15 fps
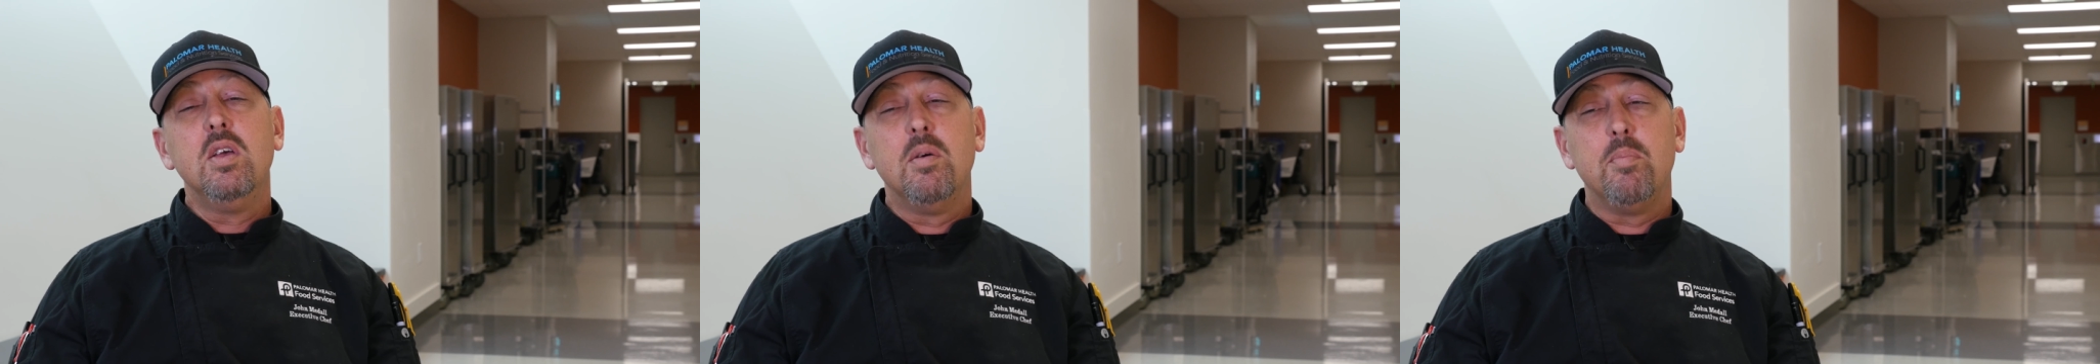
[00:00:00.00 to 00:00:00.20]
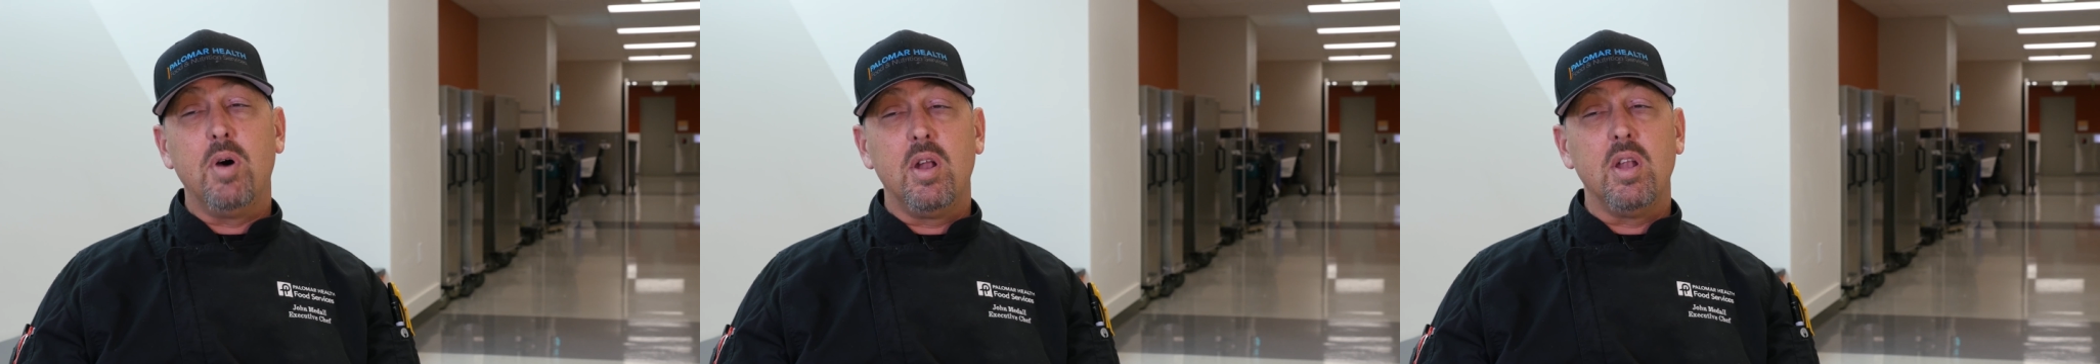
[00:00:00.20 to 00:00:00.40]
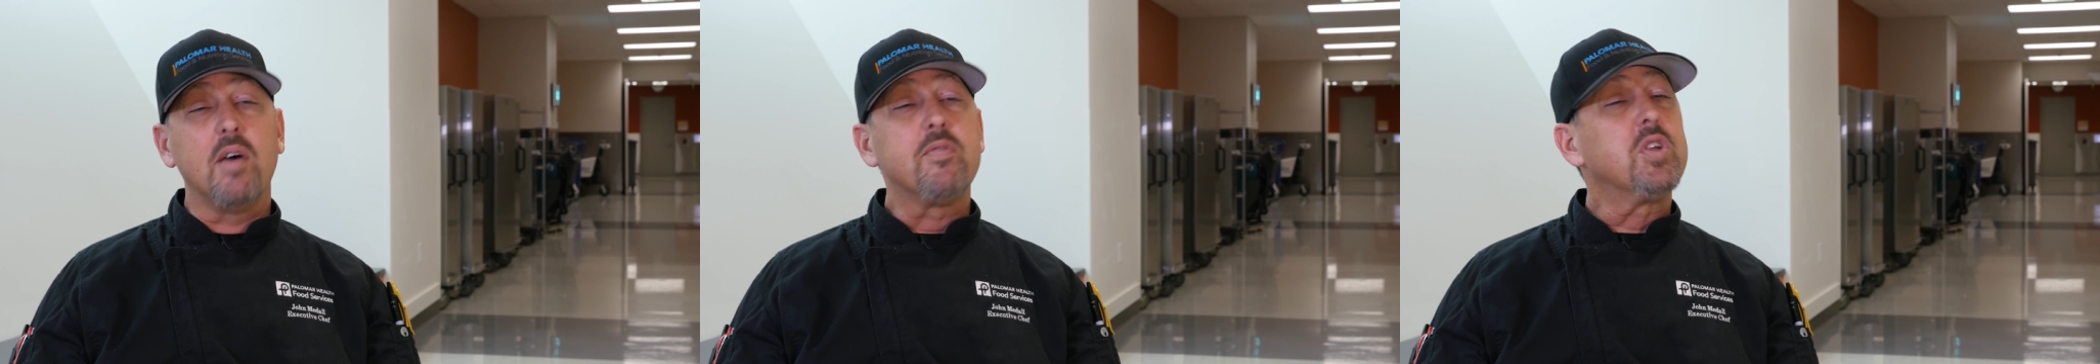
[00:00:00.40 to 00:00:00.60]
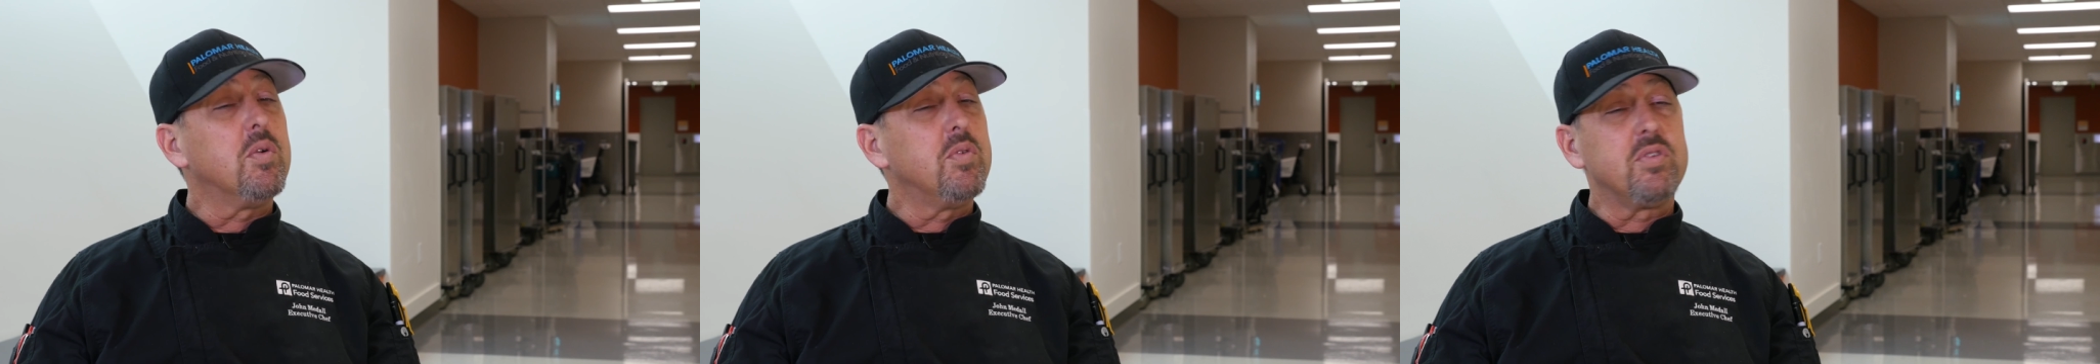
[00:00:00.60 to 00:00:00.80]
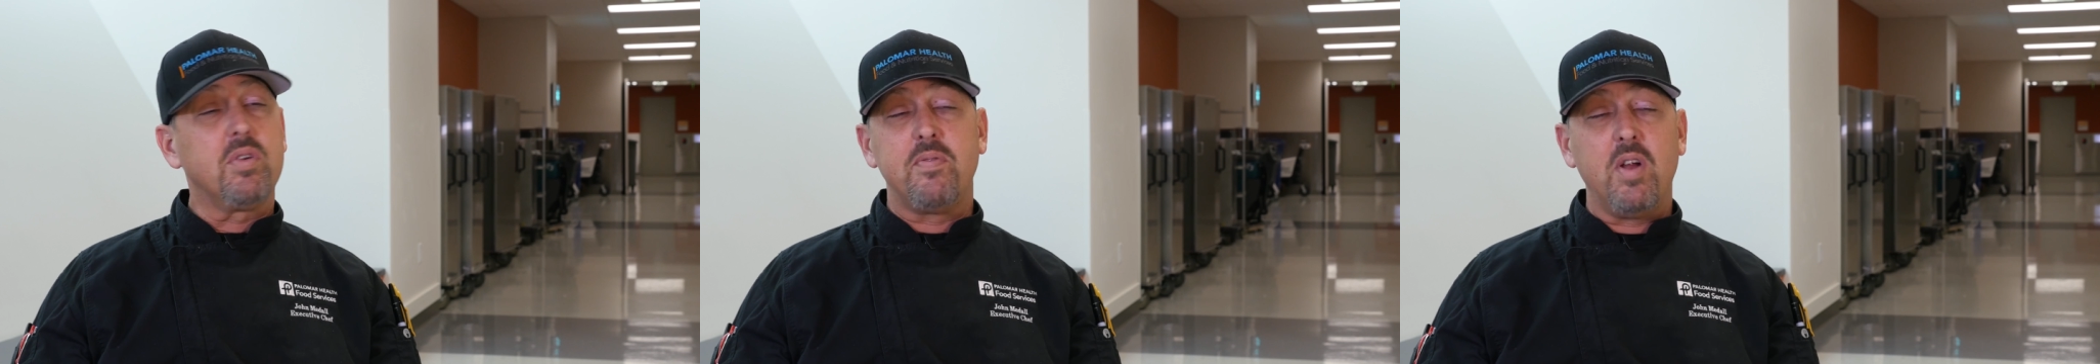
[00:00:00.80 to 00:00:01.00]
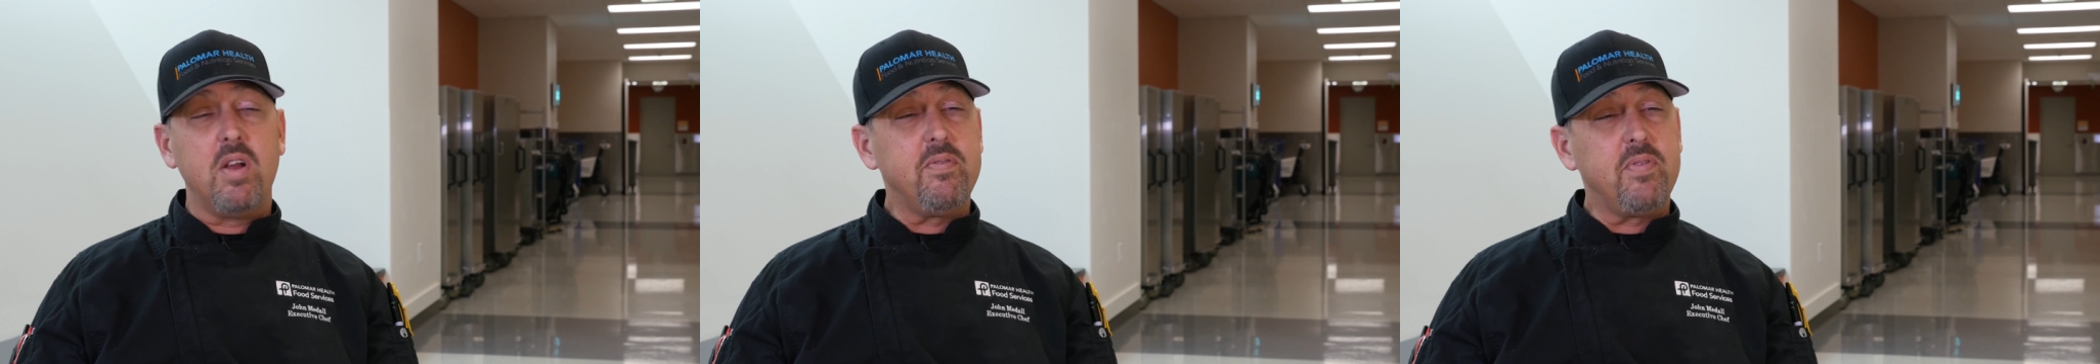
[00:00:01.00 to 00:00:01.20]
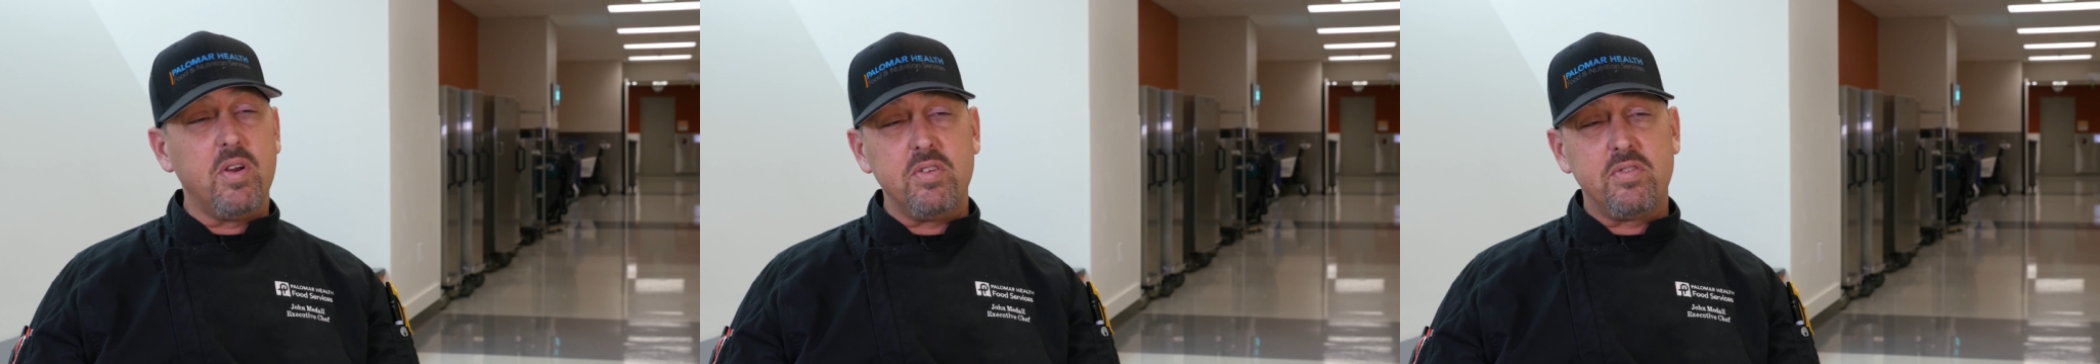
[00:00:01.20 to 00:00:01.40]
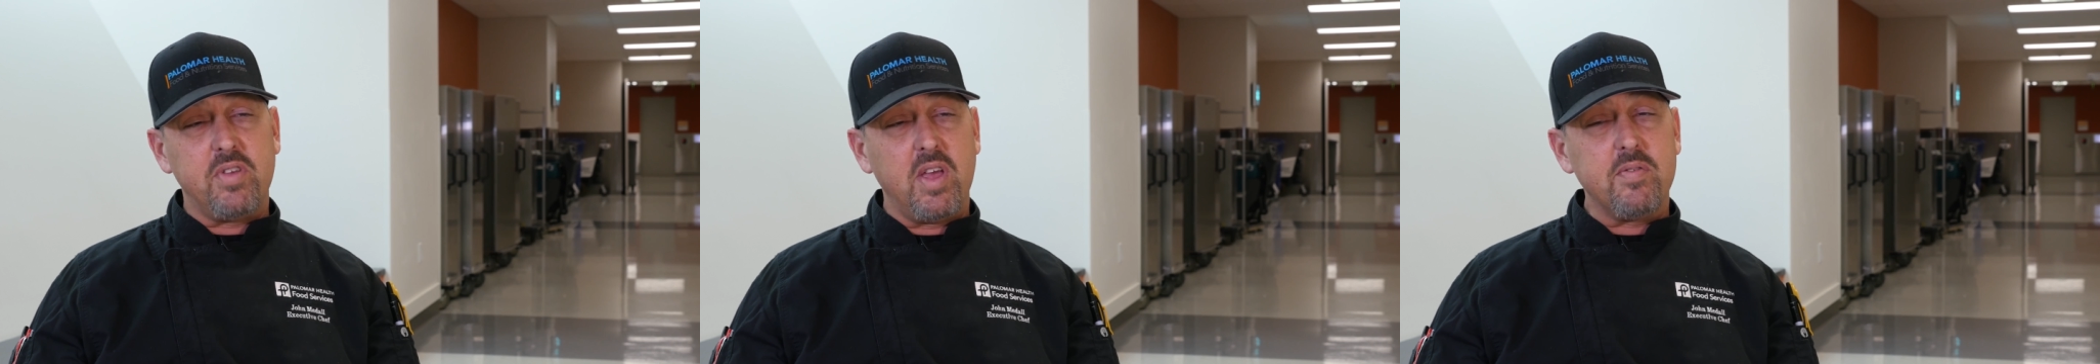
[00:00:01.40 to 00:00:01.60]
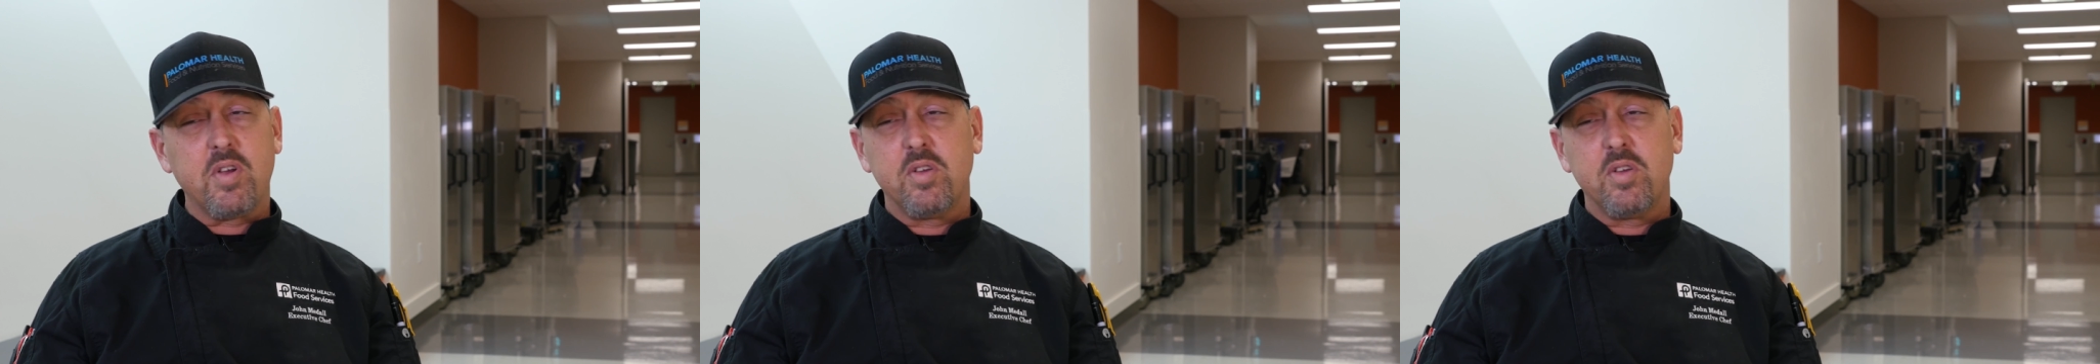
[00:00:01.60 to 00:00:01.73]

But leftovers are very, very safe